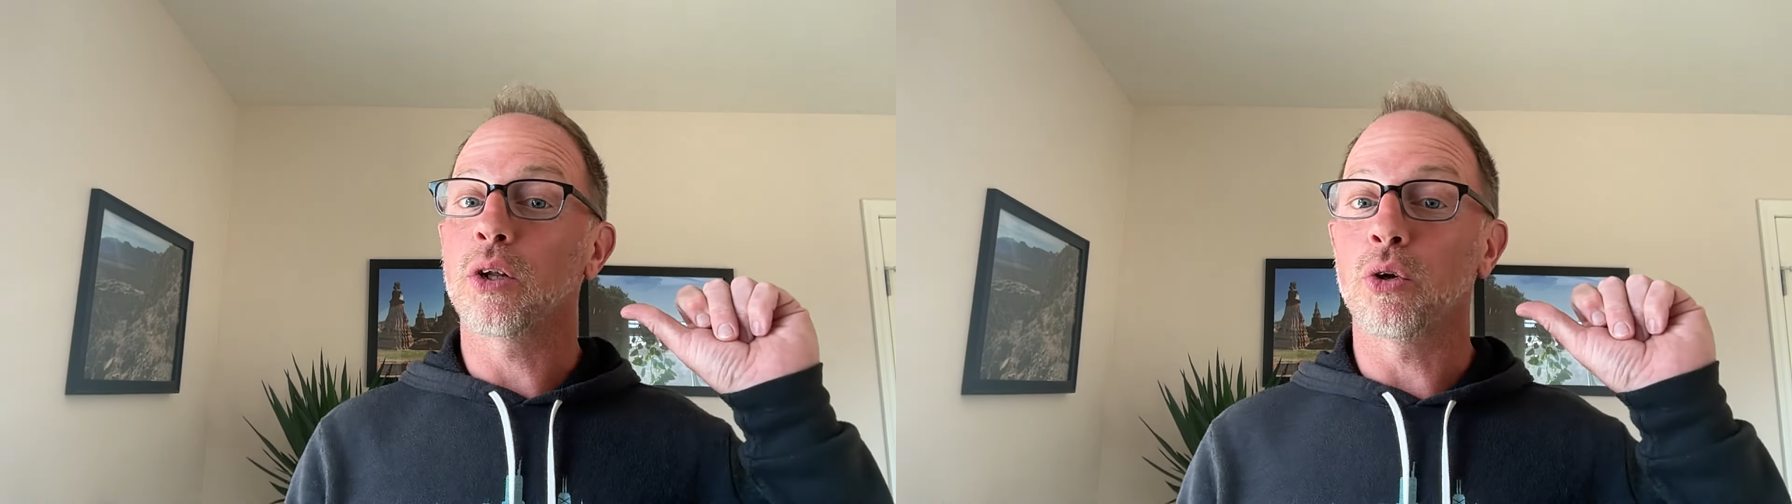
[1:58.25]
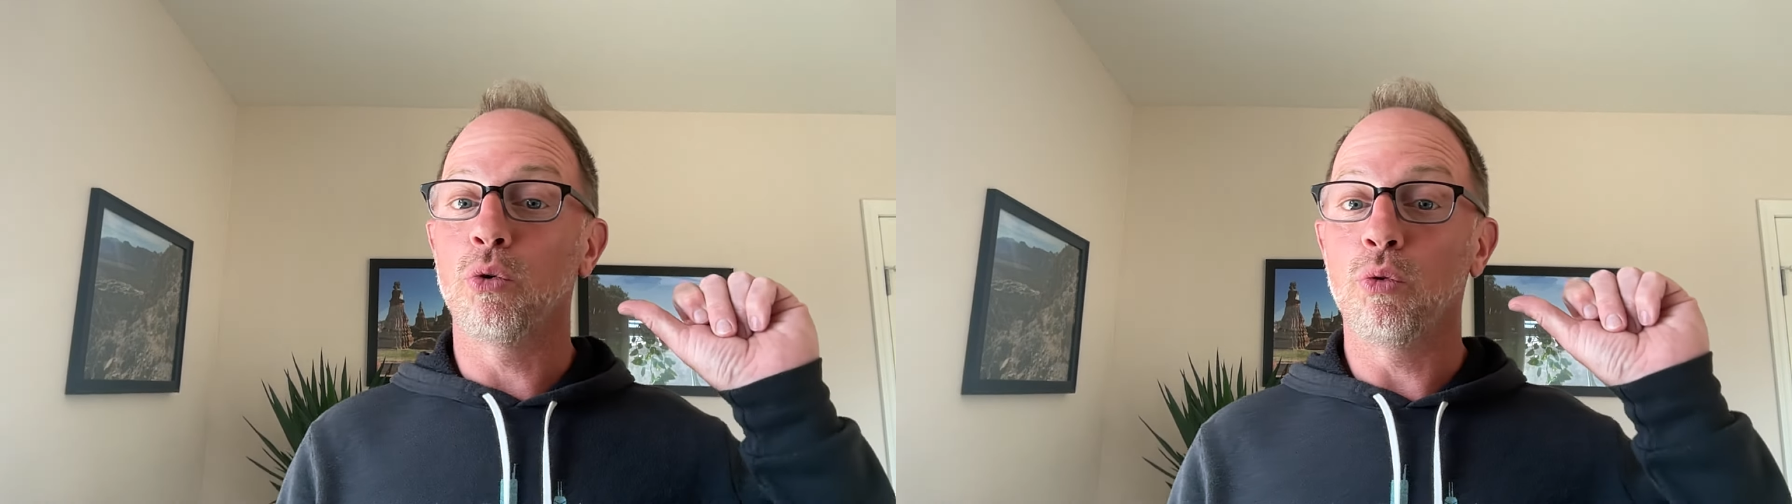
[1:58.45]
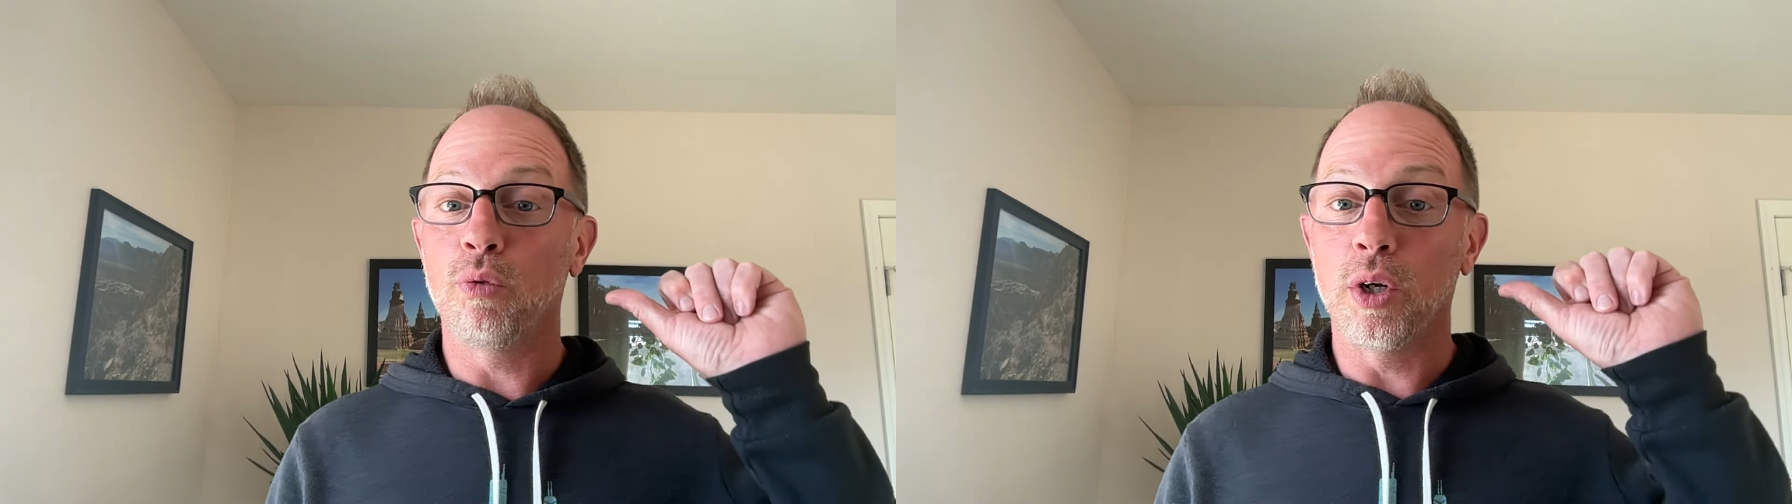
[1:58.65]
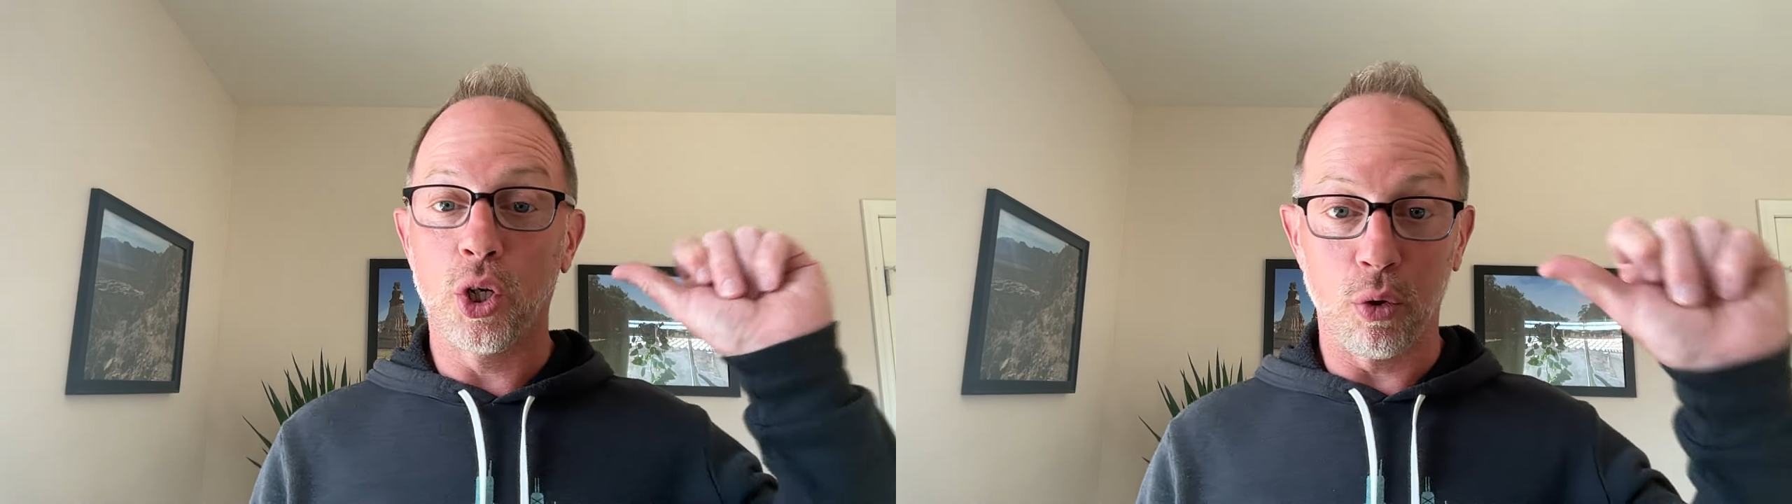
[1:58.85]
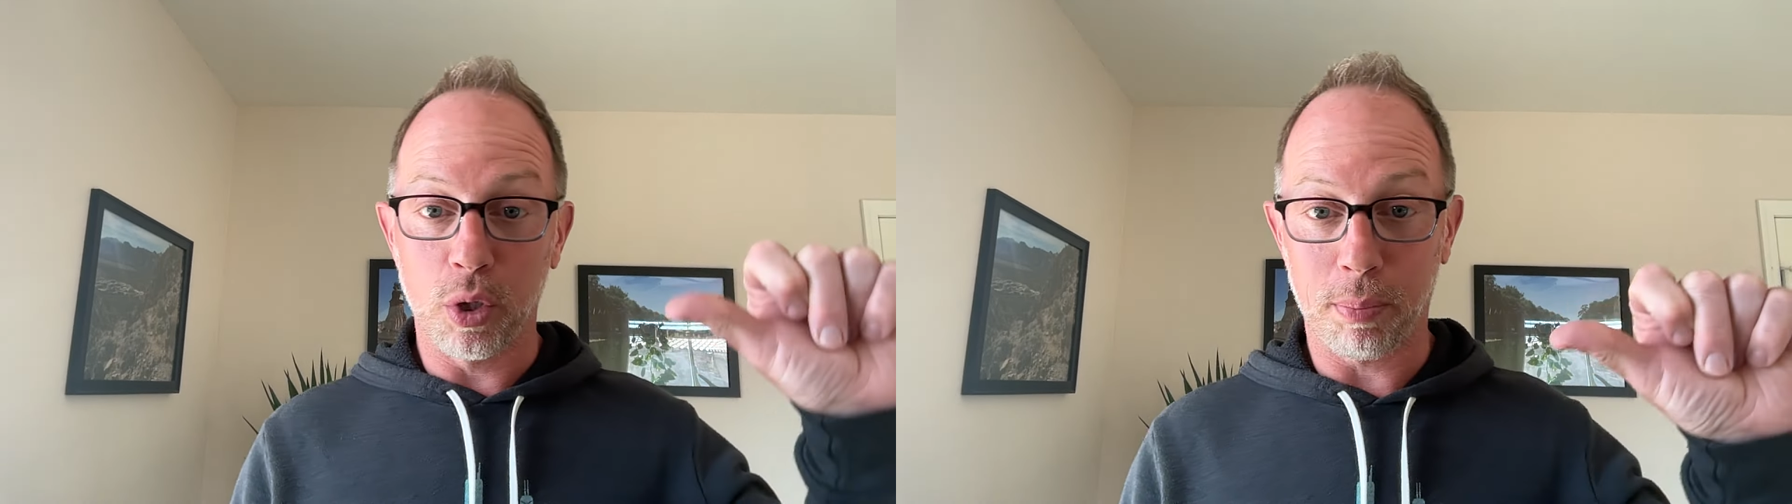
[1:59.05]
to
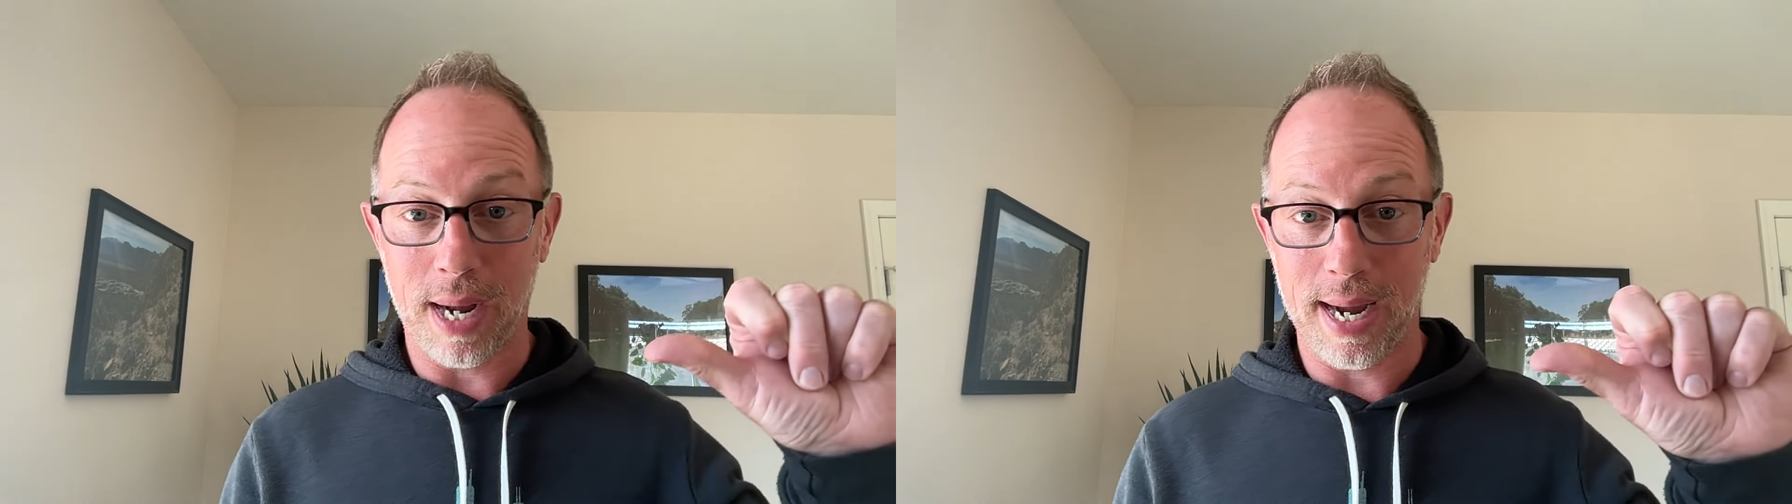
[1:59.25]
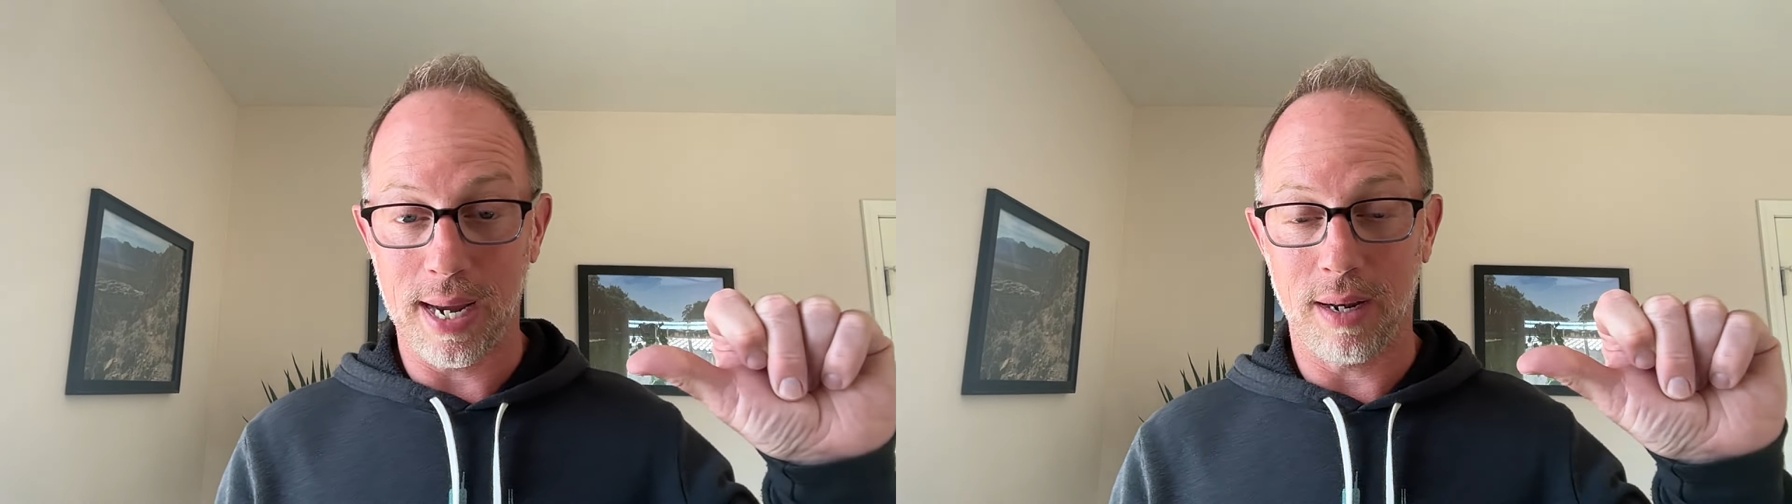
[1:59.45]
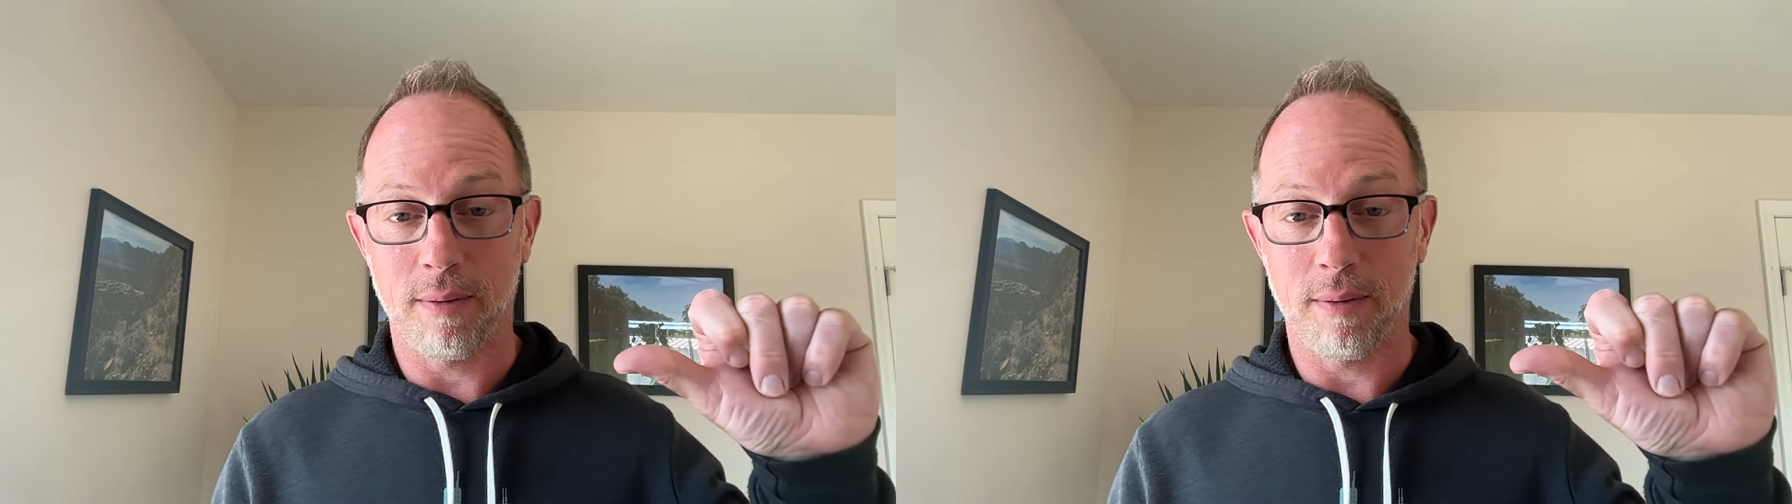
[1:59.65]
reduce pain,